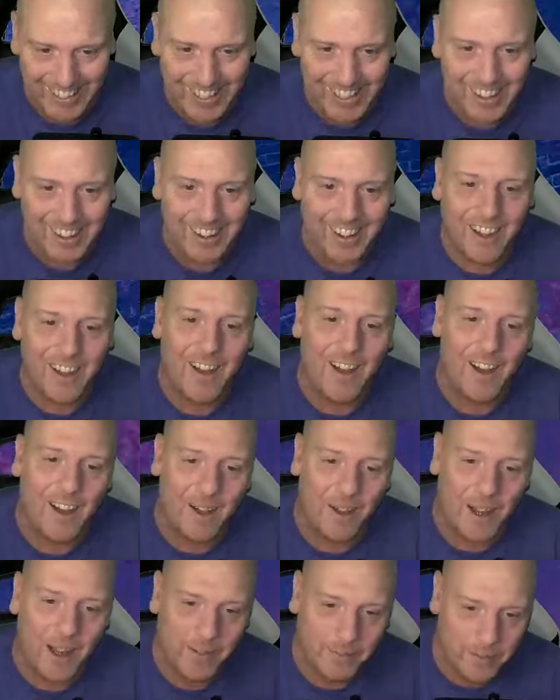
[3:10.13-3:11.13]
Oh,
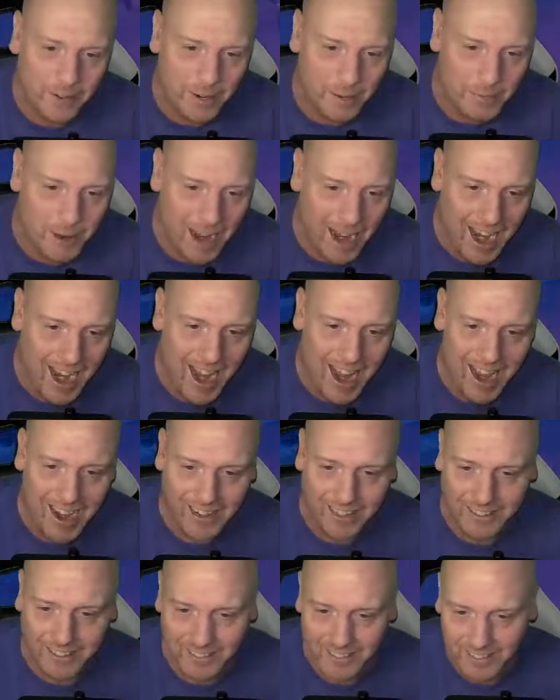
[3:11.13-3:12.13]
I feel bad.
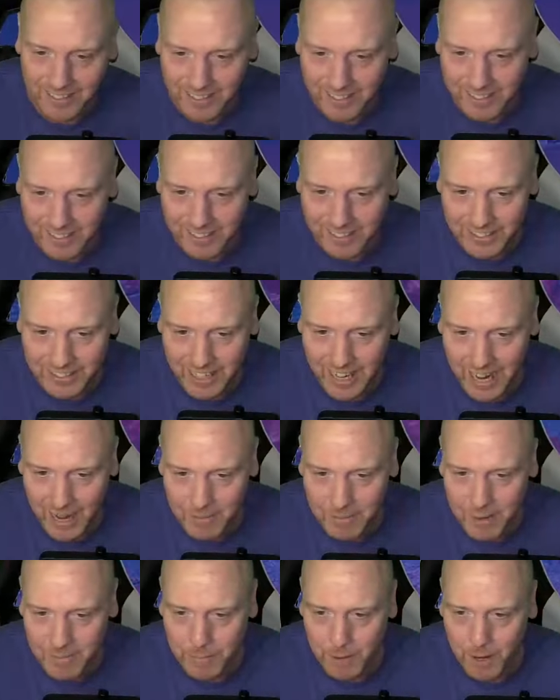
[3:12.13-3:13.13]
She had
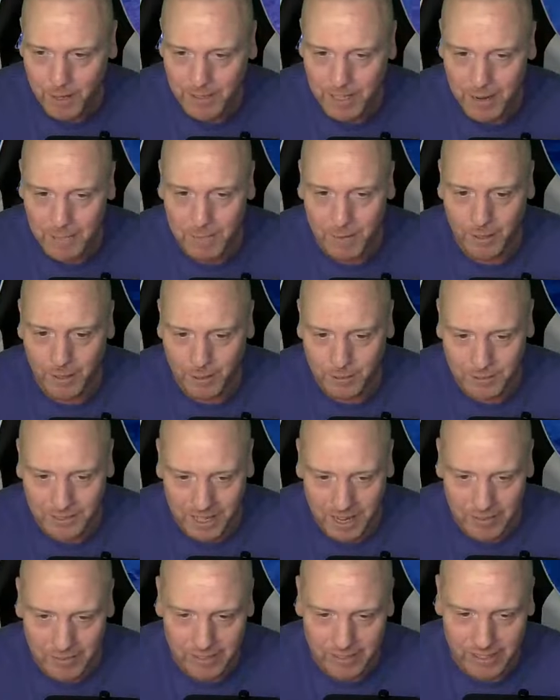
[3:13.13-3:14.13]
me birthday balloons and
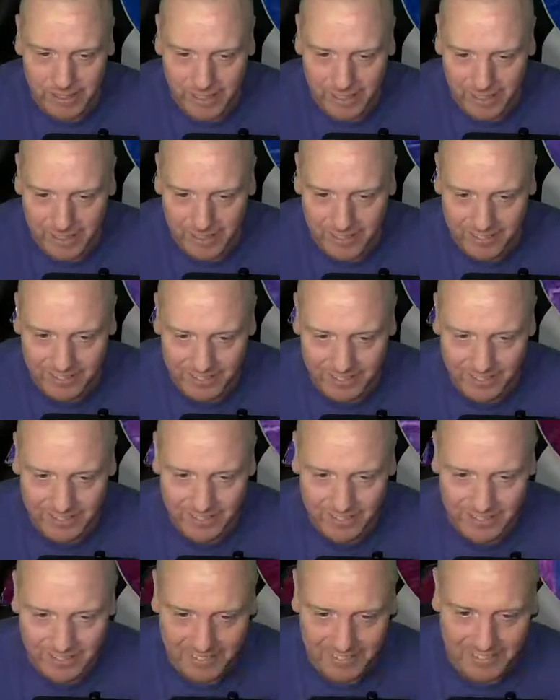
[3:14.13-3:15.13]
everything.
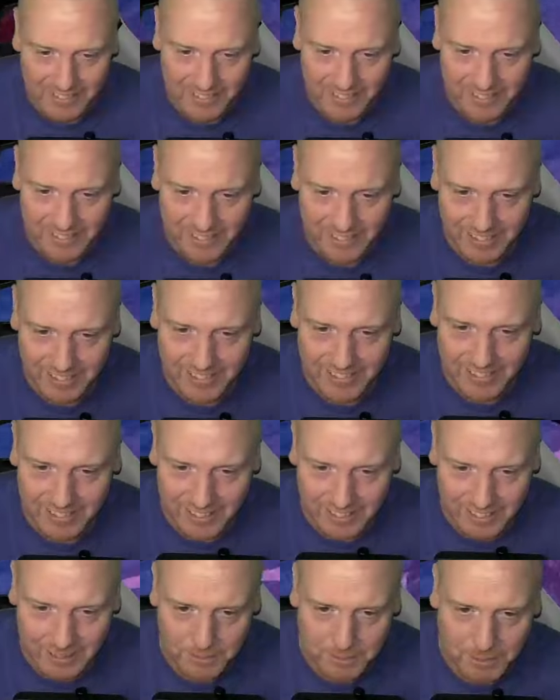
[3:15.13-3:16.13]

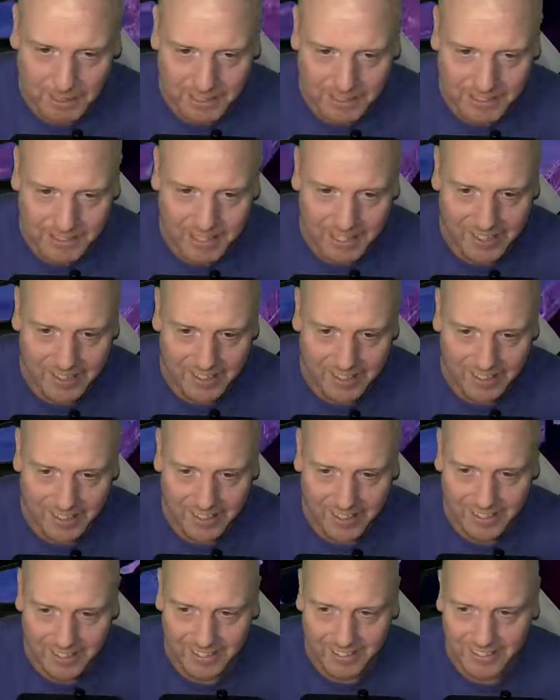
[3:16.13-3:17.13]
She's probably shaking her
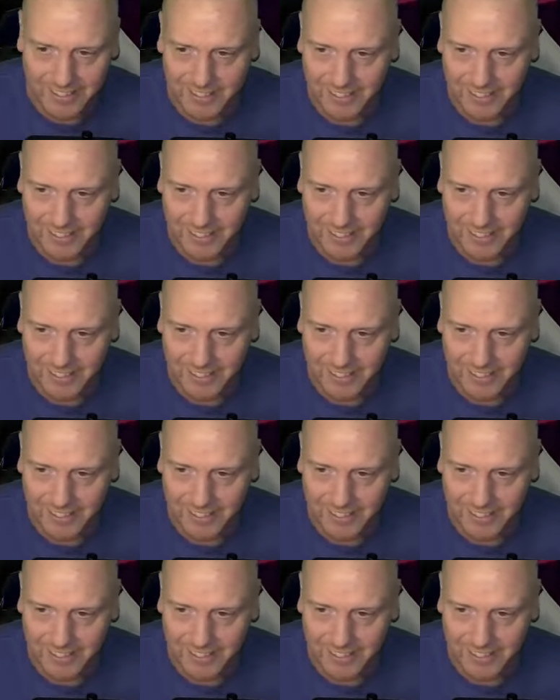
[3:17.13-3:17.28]
head.